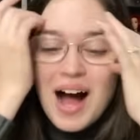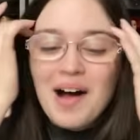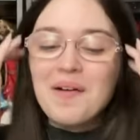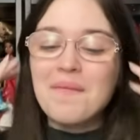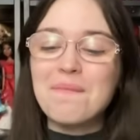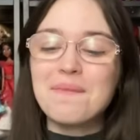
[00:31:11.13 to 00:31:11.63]

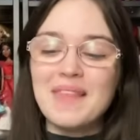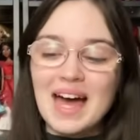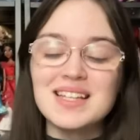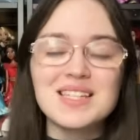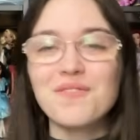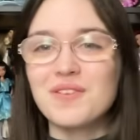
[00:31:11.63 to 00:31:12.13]
um, that
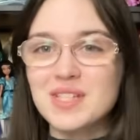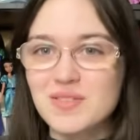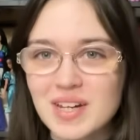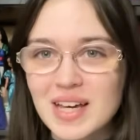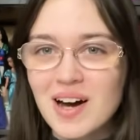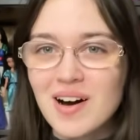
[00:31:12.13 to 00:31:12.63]
is it for this
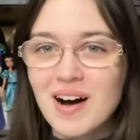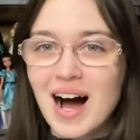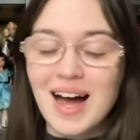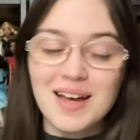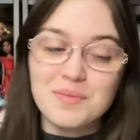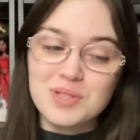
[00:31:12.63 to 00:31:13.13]
video.
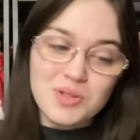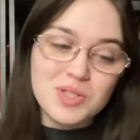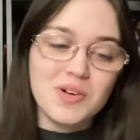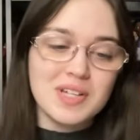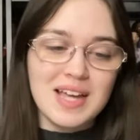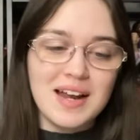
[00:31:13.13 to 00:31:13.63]
I am so, so
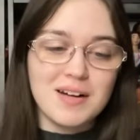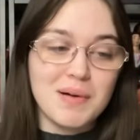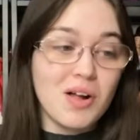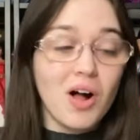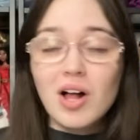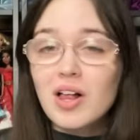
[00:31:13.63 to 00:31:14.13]
excited
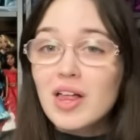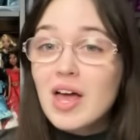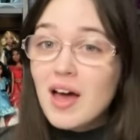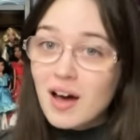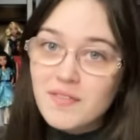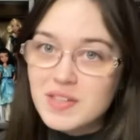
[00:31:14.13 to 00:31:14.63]
about all
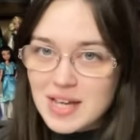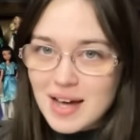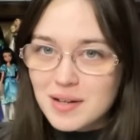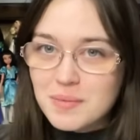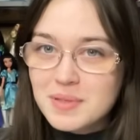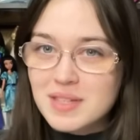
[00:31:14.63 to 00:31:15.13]
of these
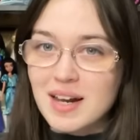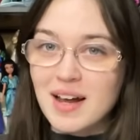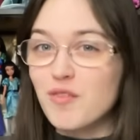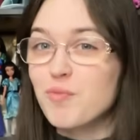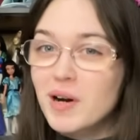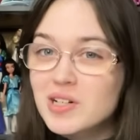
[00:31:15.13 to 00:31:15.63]
items that I
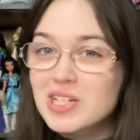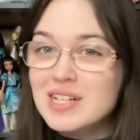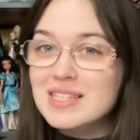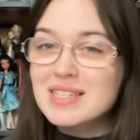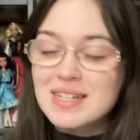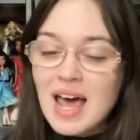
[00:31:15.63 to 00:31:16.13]
have
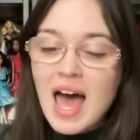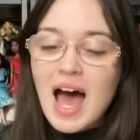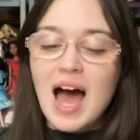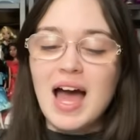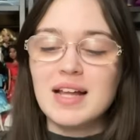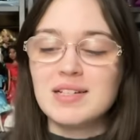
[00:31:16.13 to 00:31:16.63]
purchased.
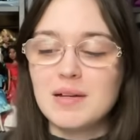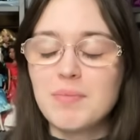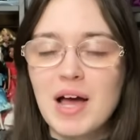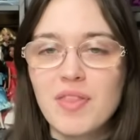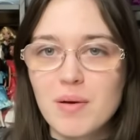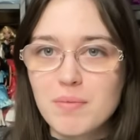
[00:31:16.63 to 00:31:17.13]
I did
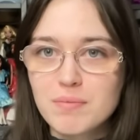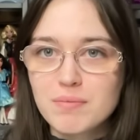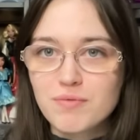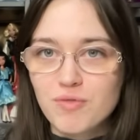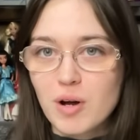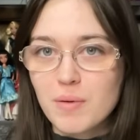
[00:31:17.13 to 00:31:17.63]
buy them
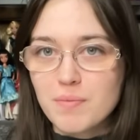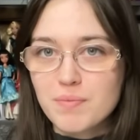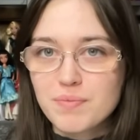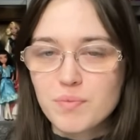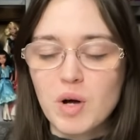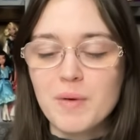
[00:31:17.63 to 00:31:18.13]
from,
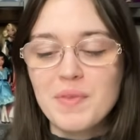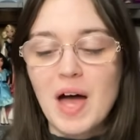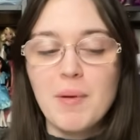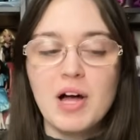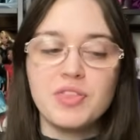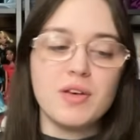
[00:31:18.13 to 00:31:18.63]
well, I
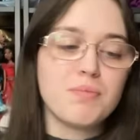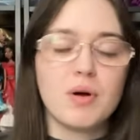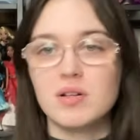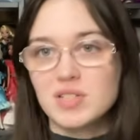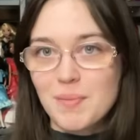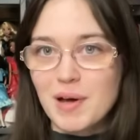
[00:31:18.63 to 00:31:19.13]
bought the
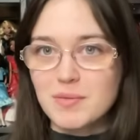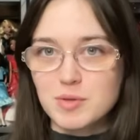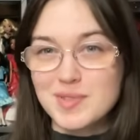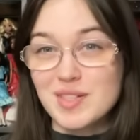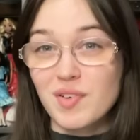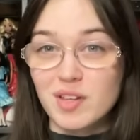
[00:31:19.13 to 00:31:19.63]
prototype item
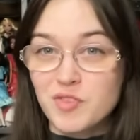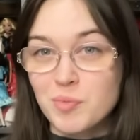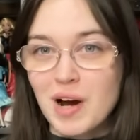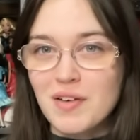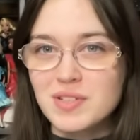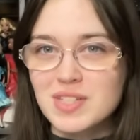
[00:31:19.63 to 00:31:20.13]
specifically from
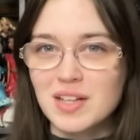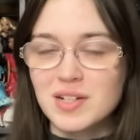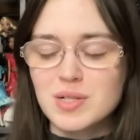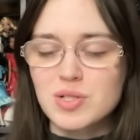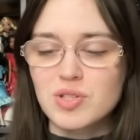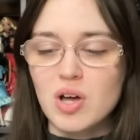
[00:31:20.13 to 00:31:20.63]
private
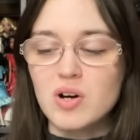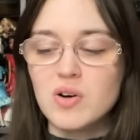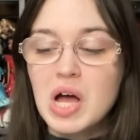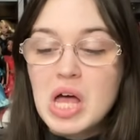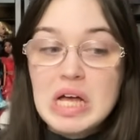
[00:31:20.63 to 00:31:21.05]
sellers, so,